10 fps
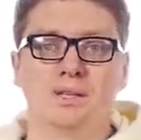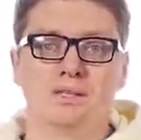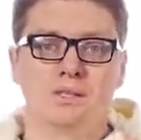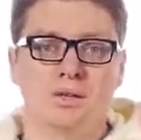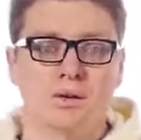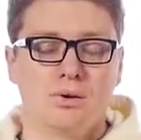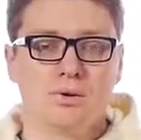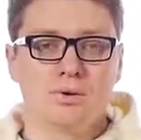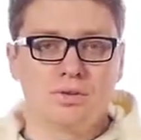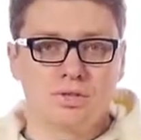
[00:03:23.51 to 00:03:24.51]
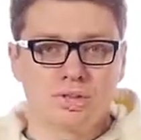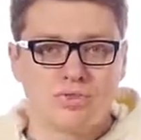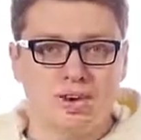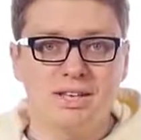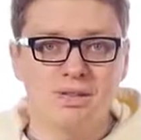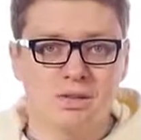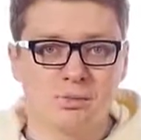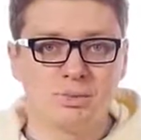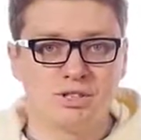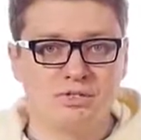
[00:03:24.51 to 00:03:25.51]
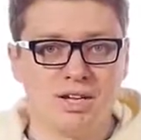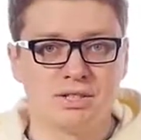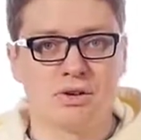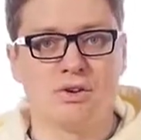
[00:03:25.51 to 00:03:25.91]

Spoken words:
So the greatest common divisor